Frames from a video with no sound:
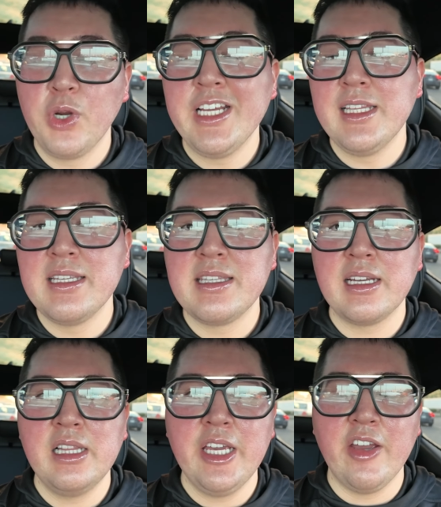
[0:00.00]

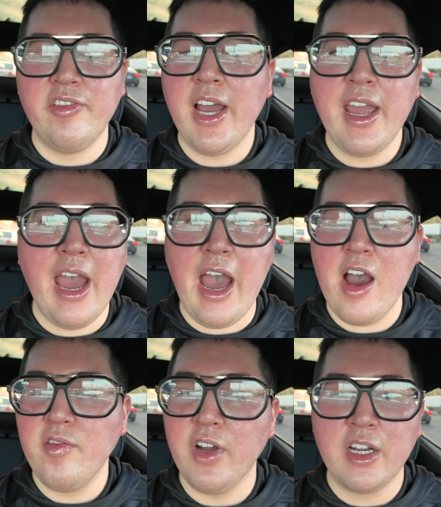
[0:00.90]
Realistically, if I
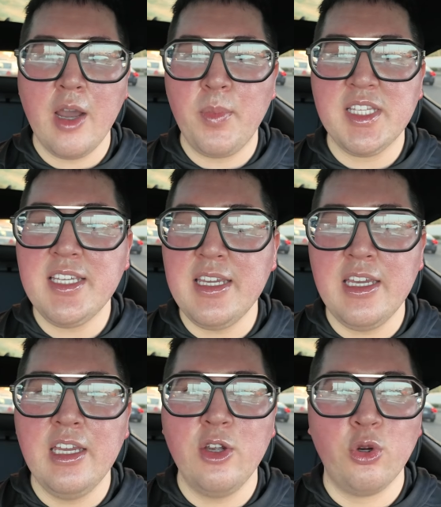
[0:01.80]
have a cup of
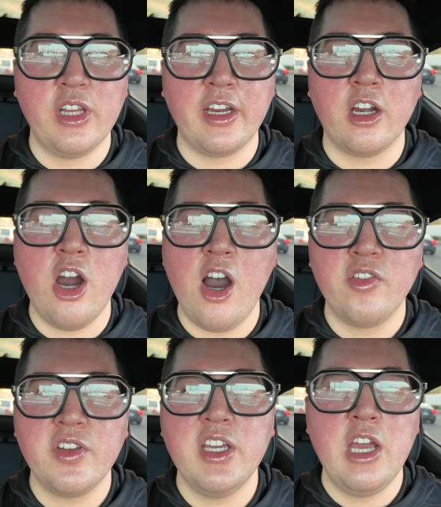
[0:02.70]
tea or like a
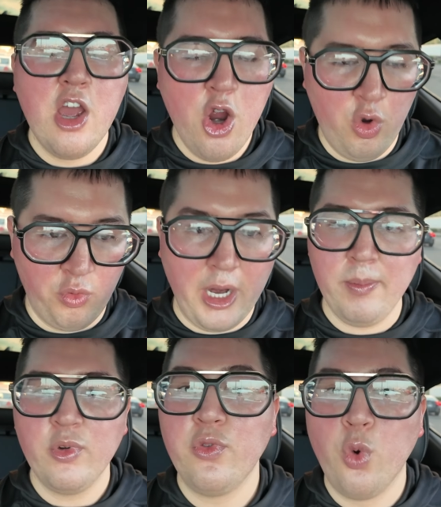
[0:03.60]
coffee
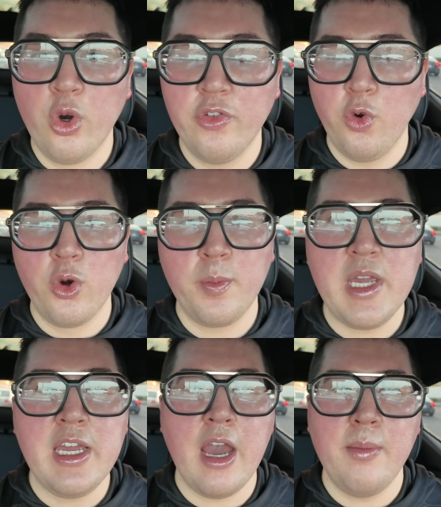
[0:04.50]
right before 4
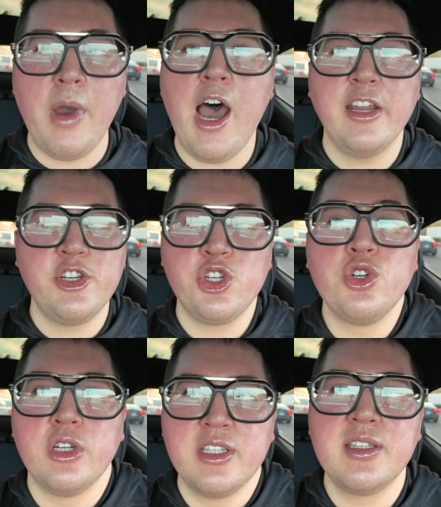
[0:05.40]
p.m., I
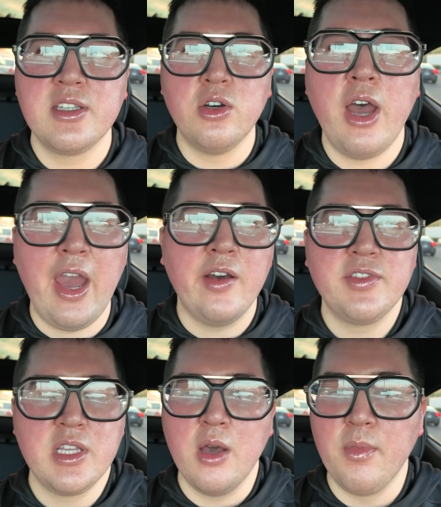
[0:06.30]
should still
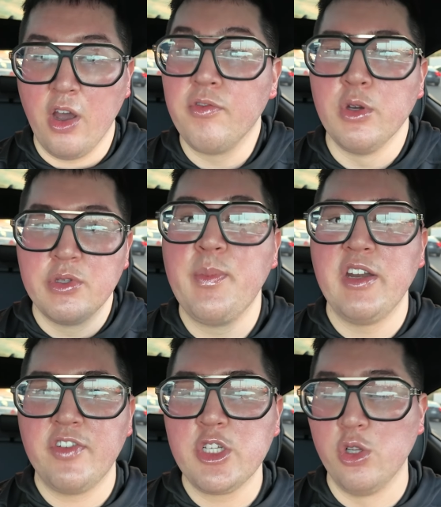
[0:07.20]
have some of those
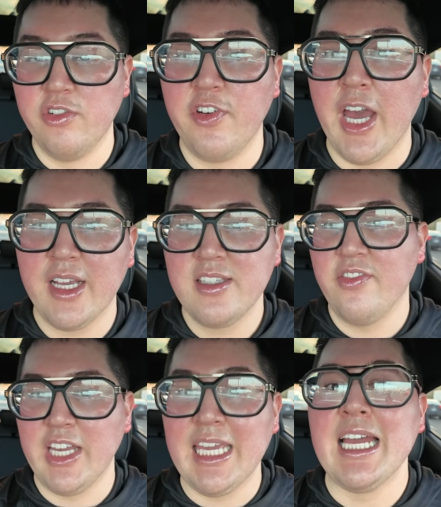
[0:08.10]
beneficial effects
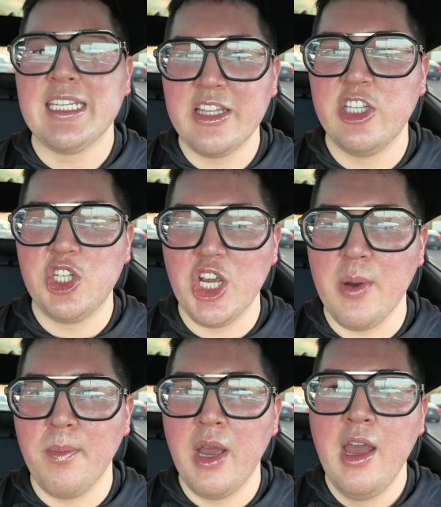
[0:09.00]
if I get to the
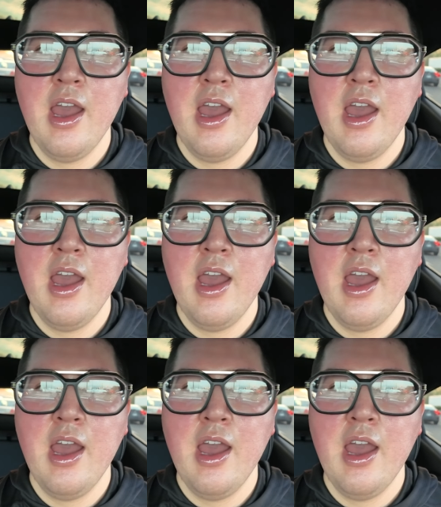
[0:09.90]
gym